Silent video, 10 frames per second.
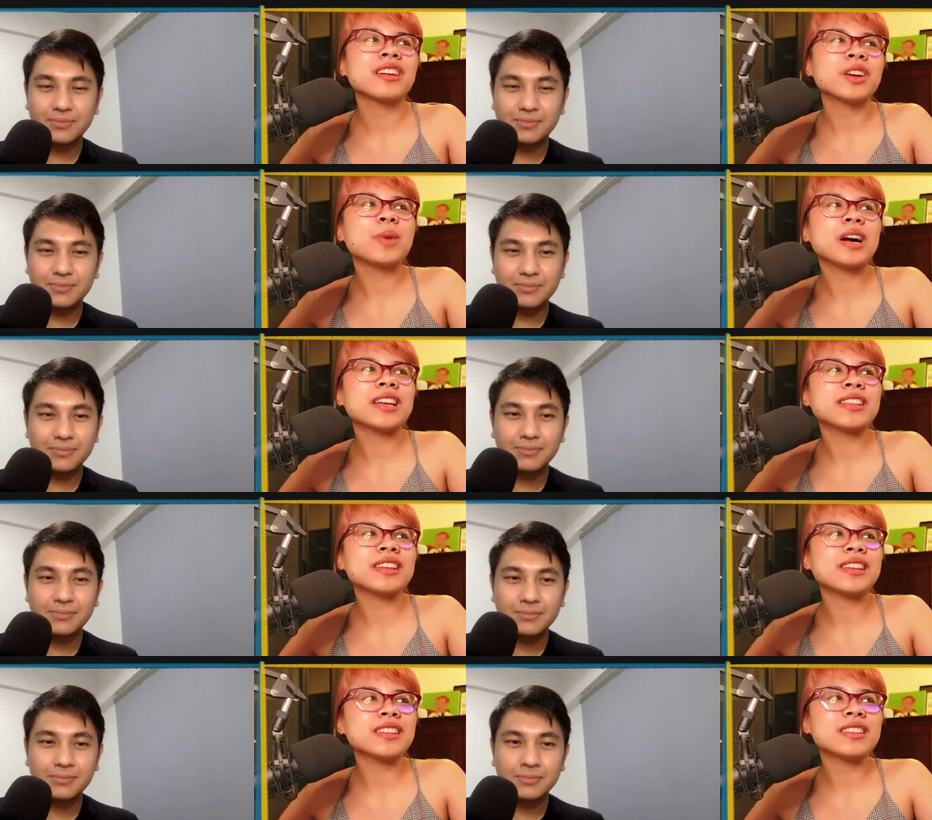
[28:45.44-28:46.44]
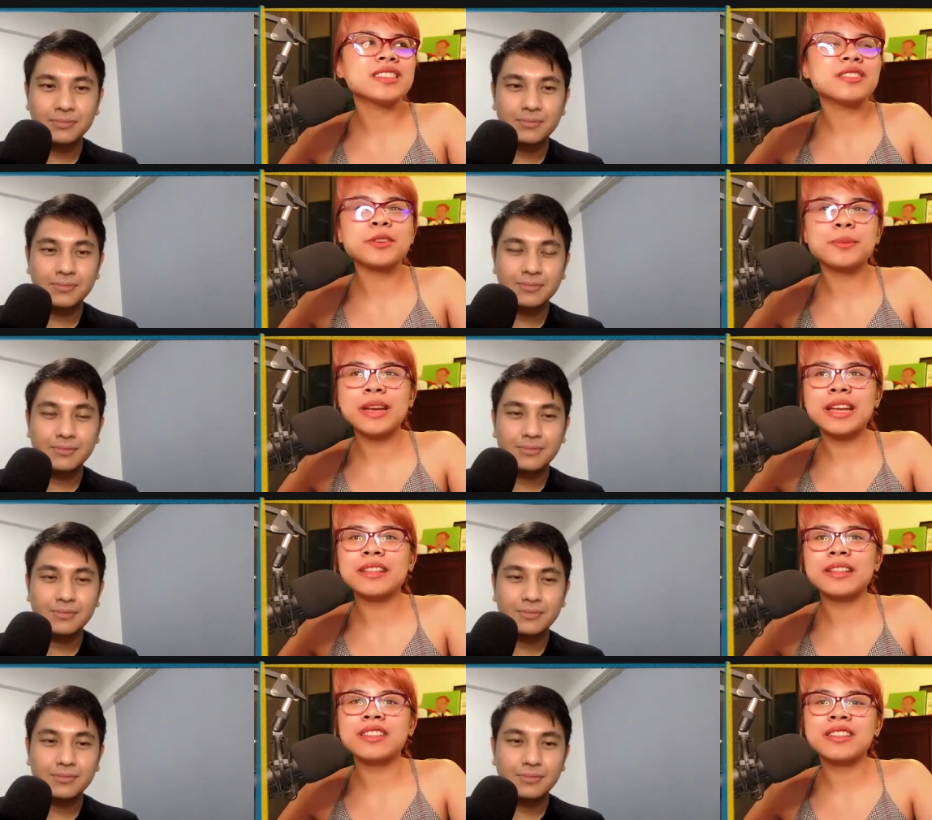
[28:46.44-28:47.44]
Speaker 1: my tendency for
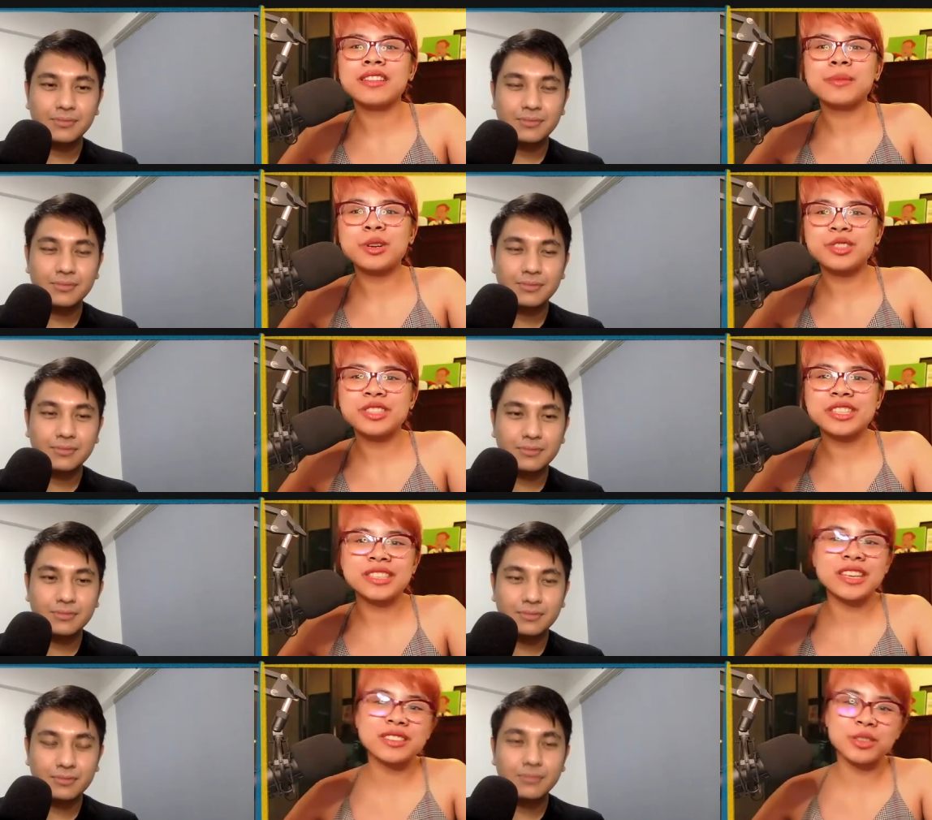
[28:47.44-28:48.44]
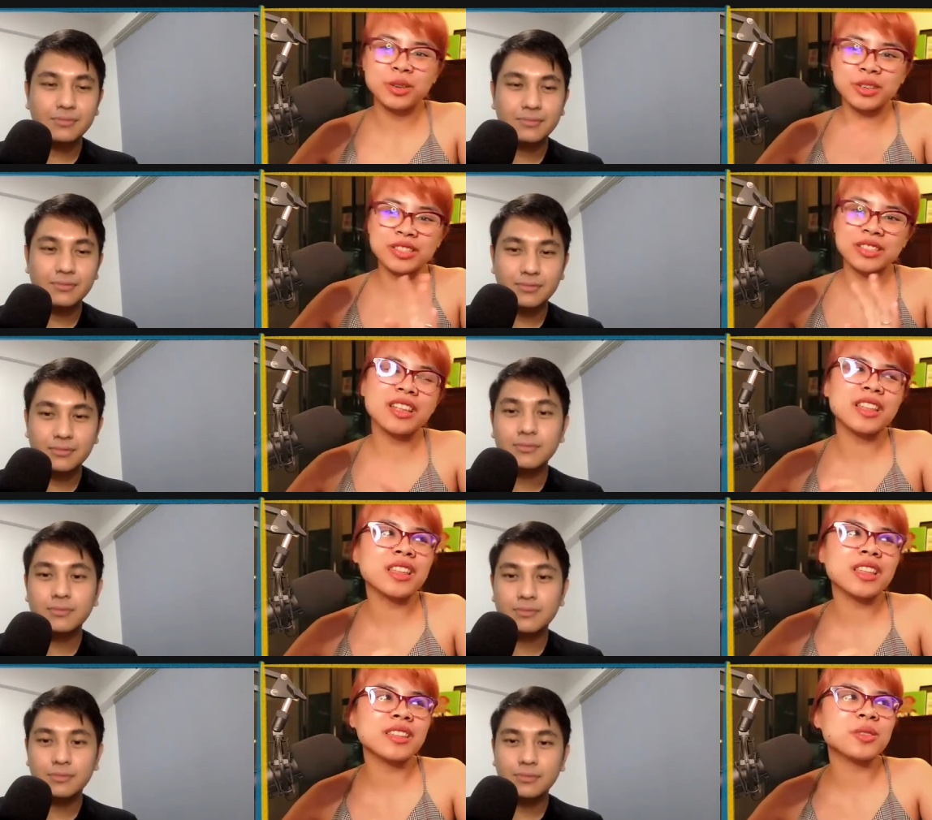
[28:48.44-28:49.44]
pen purchases or just
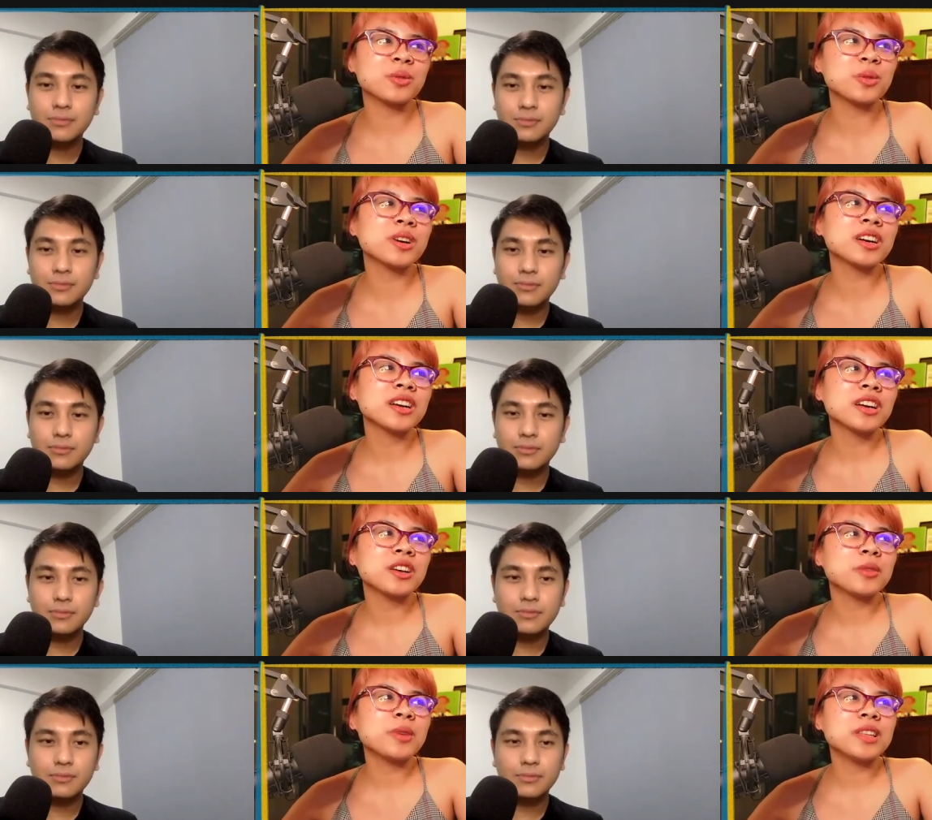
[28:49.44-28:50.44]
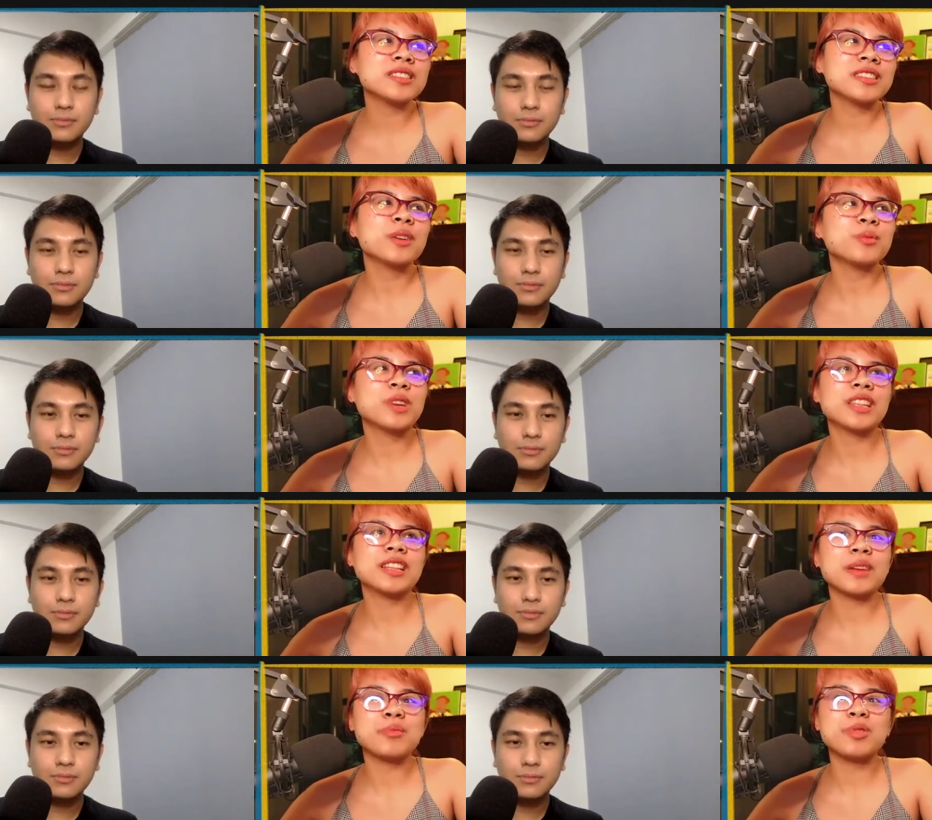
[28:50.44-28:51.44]
anything to be the same way that
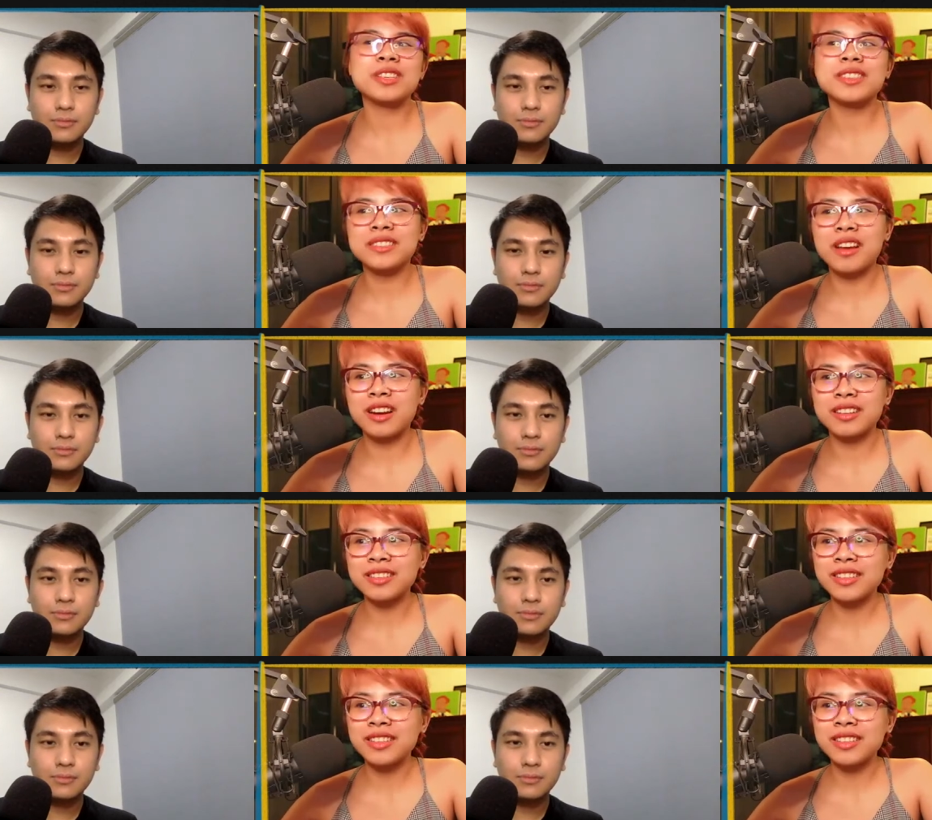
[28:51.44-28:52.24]
I process art.